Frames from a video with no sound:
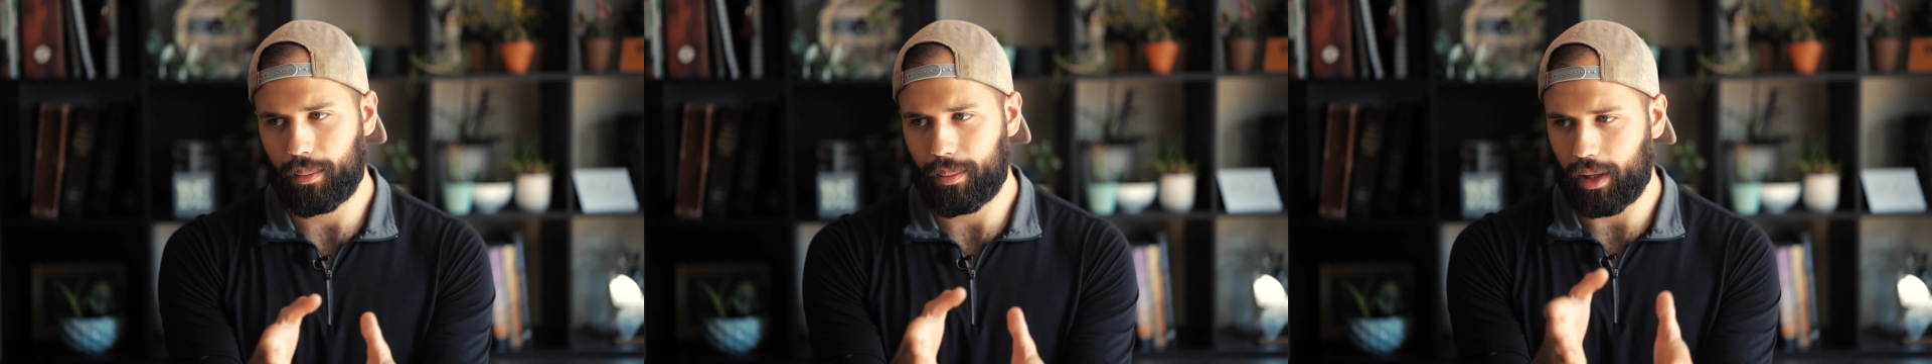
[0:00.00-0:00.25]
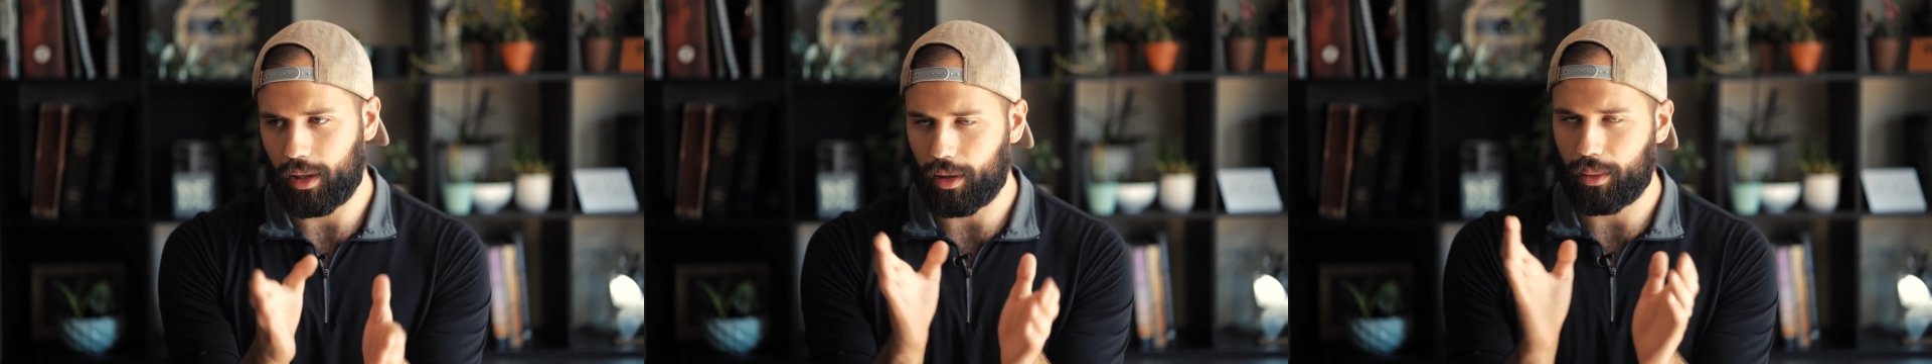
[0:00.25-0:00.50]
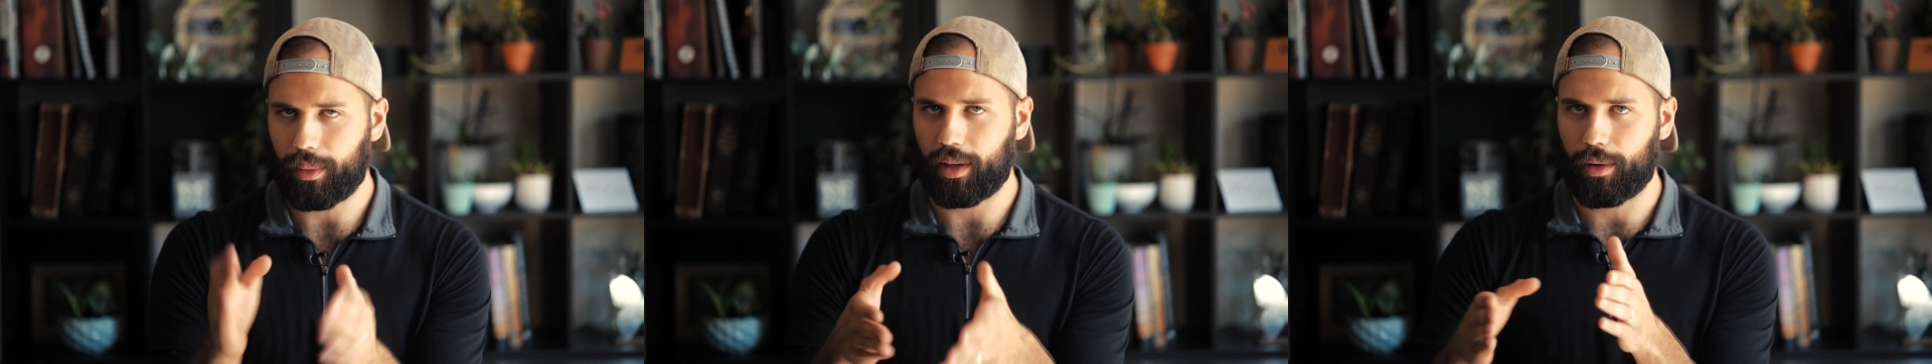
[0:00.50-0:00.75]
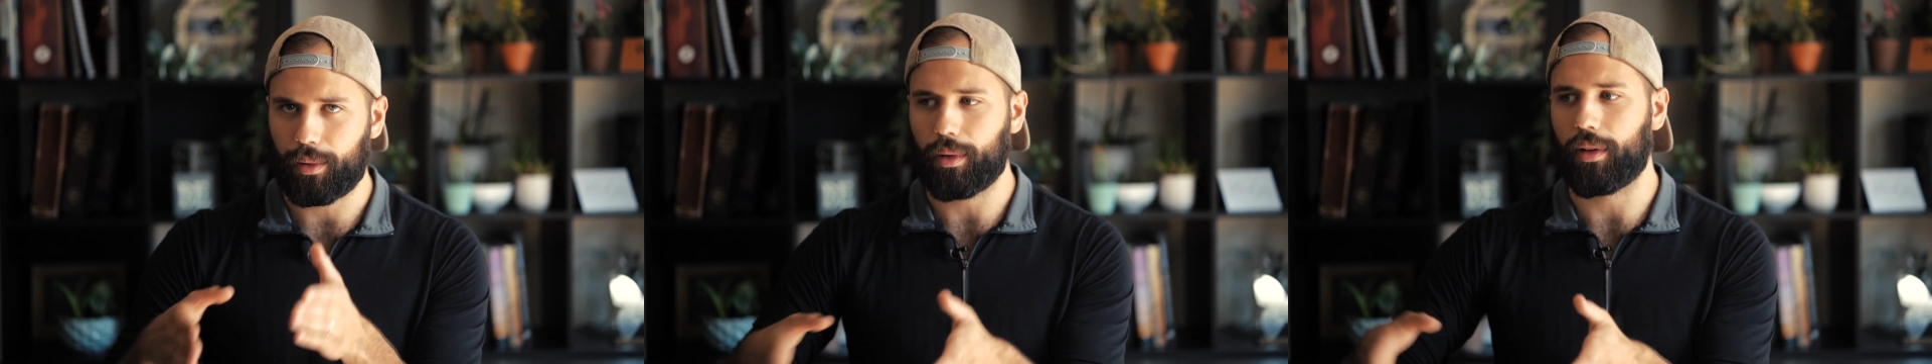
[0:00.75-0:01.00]
but you don't want
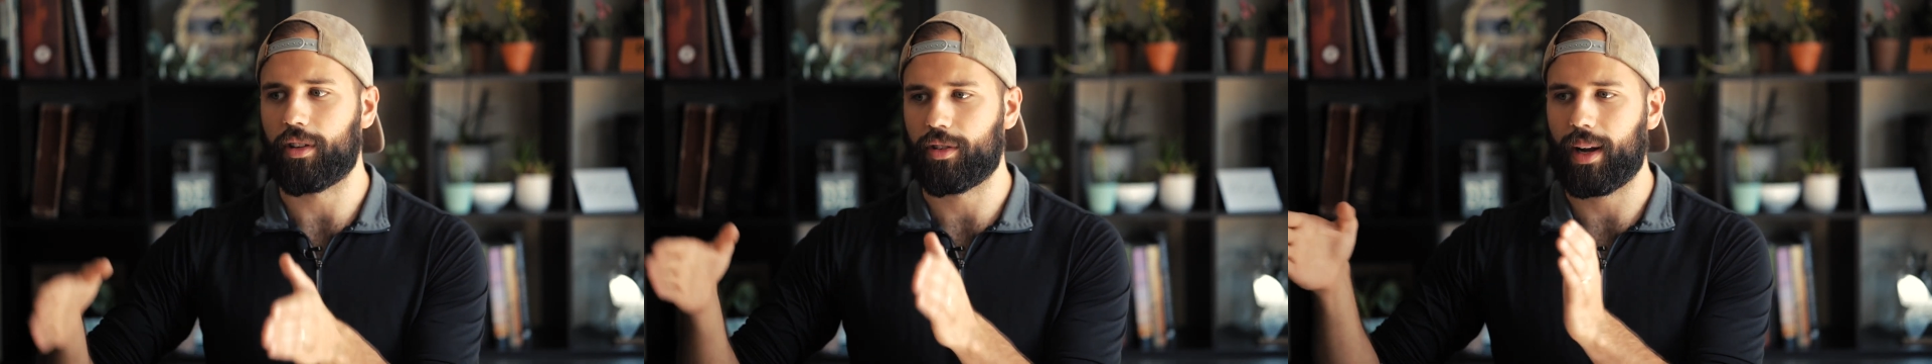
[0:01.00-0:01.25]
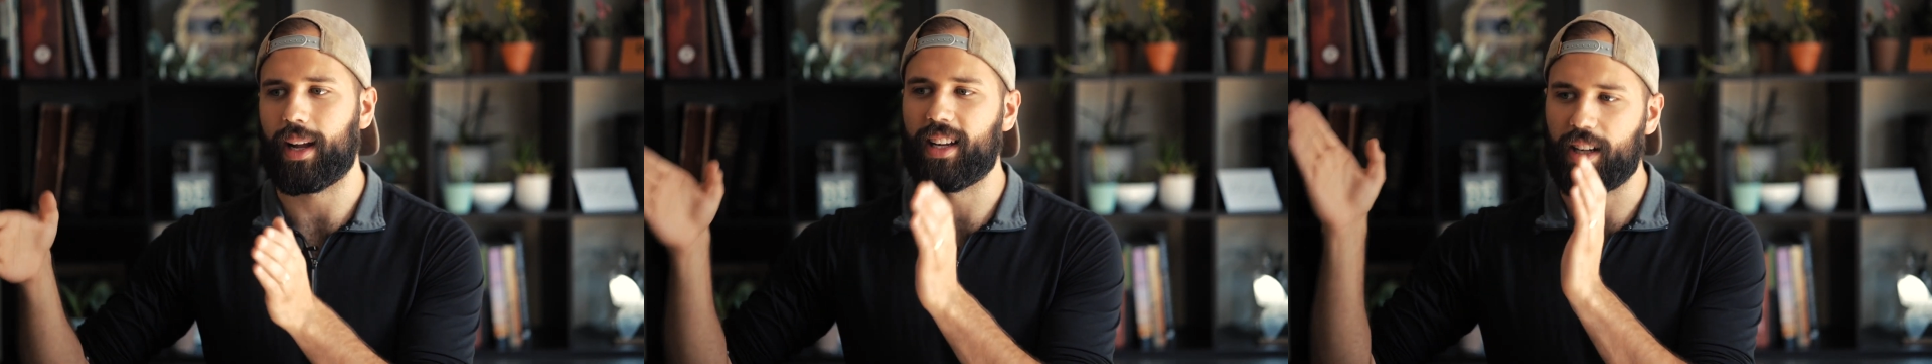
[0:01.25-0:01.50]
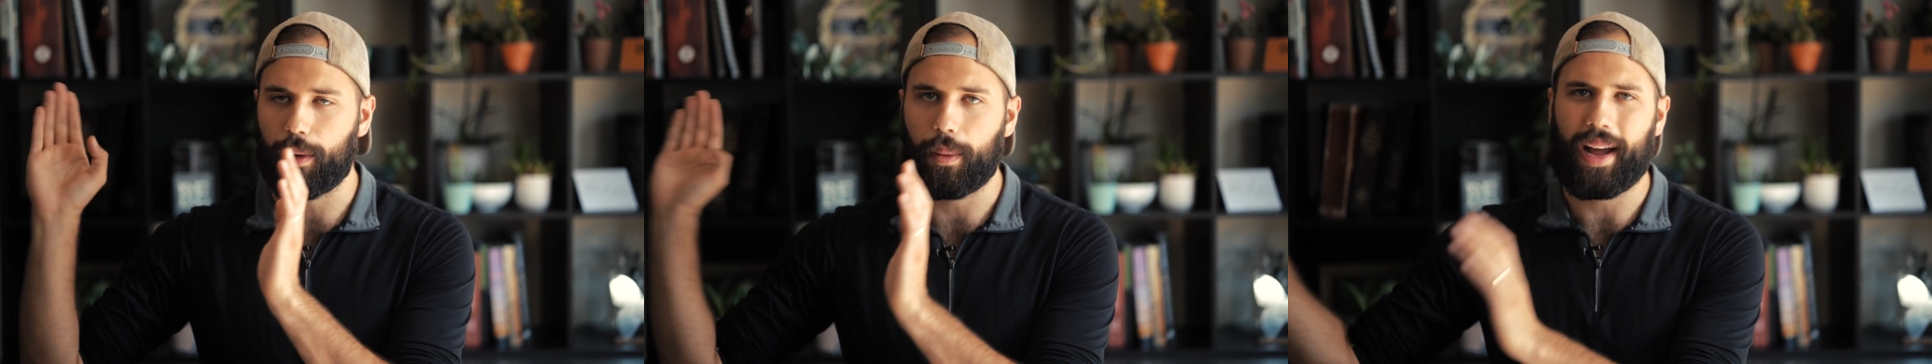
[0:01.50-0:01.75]
Google to try and go